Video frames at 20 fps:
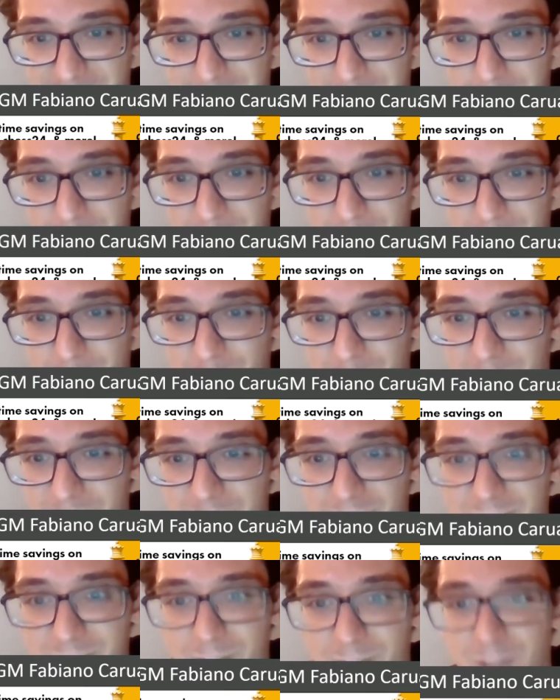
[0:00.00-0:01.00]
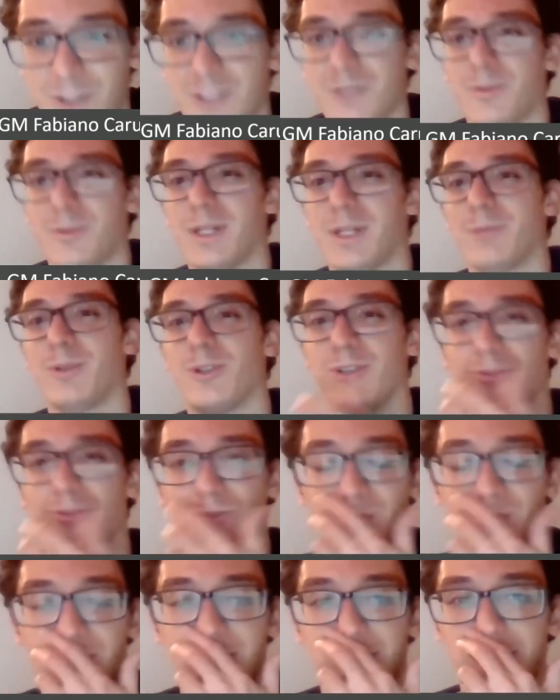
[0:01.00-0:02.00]
kudos to my opponent
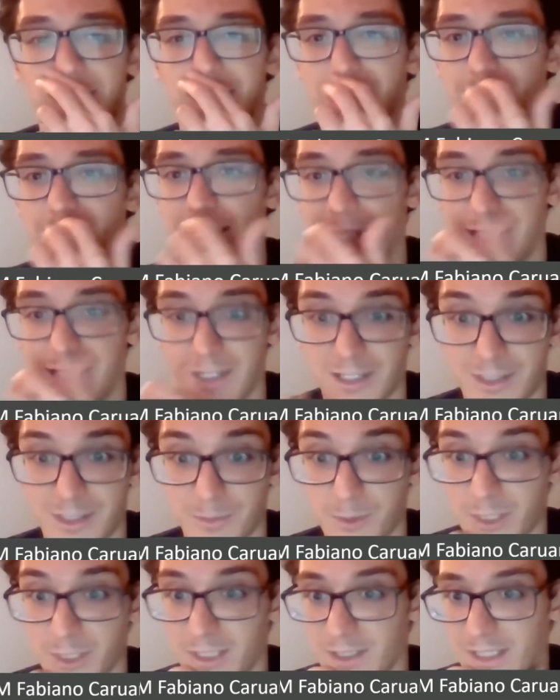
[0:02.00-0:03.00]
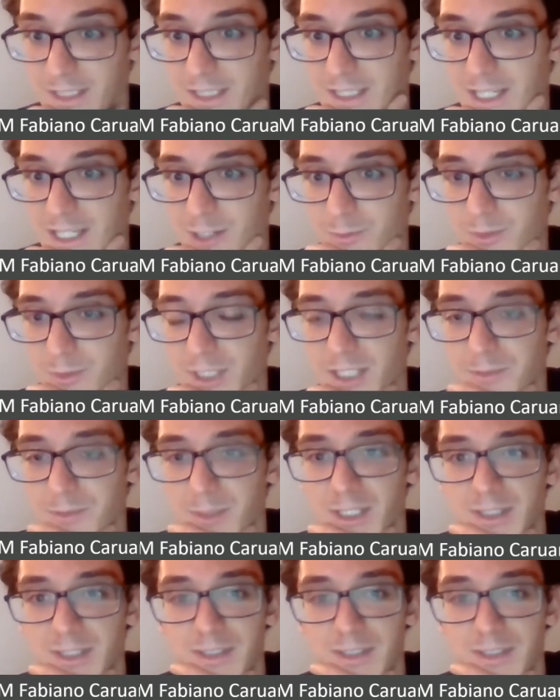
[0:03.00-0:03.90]
for completely outplaying me